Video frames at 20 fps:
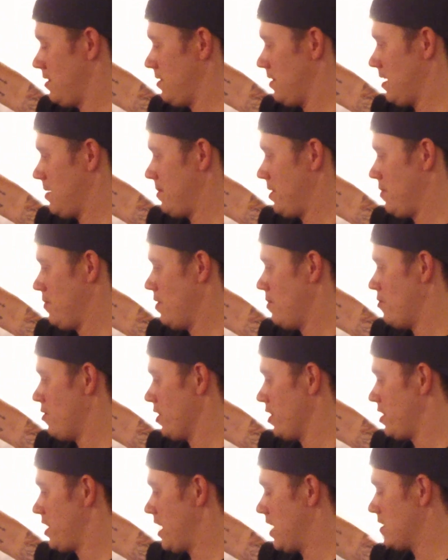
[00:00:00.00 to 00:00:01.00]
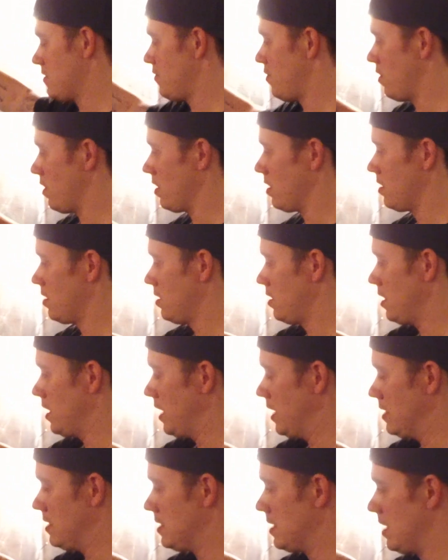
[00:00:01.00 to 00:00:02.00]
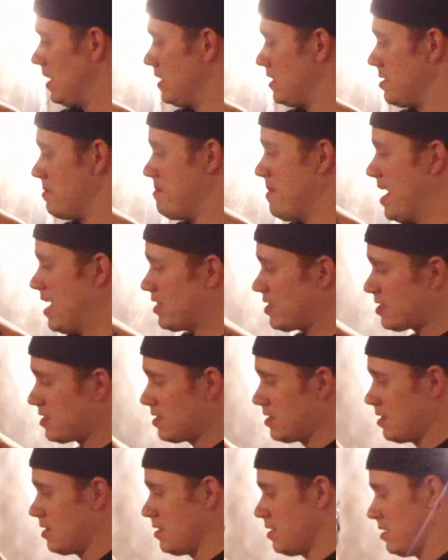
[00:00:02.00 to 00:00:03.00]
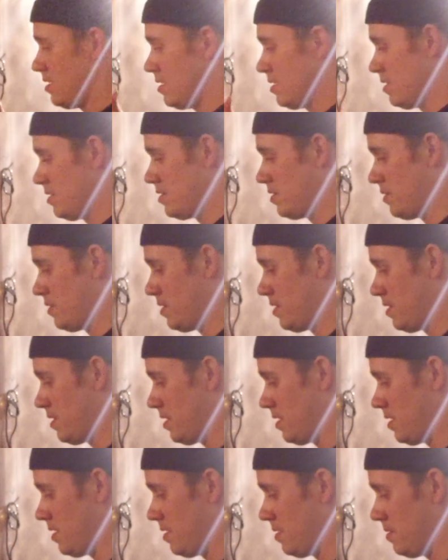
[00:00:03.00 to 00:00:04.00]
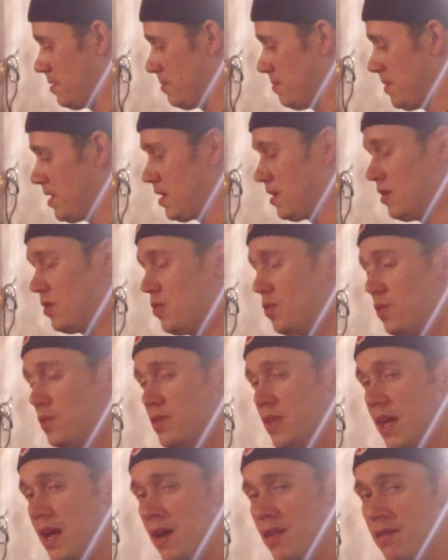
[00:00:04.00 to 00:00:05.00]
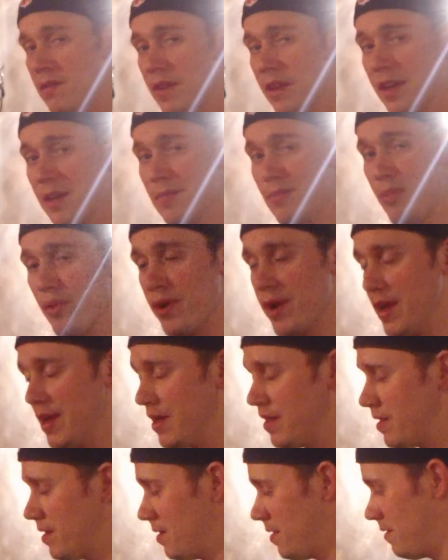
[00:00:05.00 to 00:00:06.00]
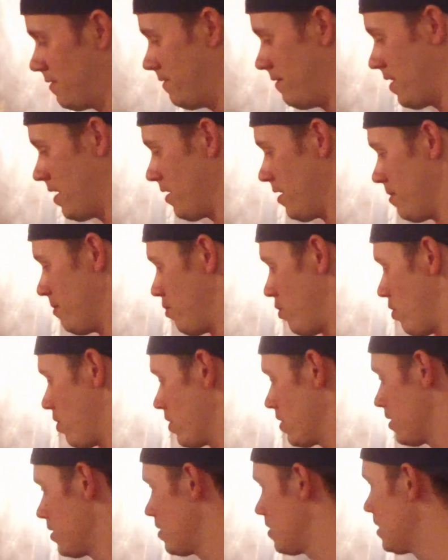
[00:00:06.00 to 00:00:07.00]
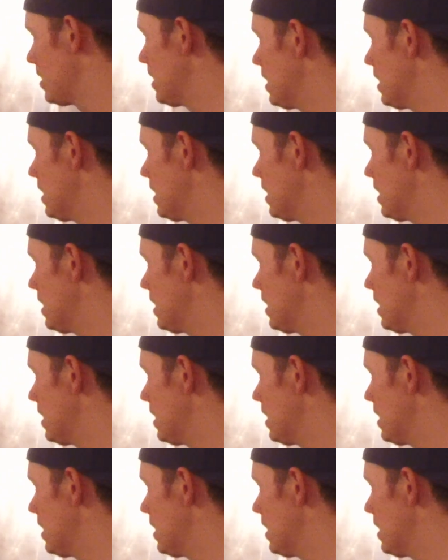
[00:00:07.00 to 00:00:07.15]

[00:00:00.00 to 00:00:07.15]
I mean, what more could you ask for? It's a mesh, so that the meat can cool down, it can breathe, very important.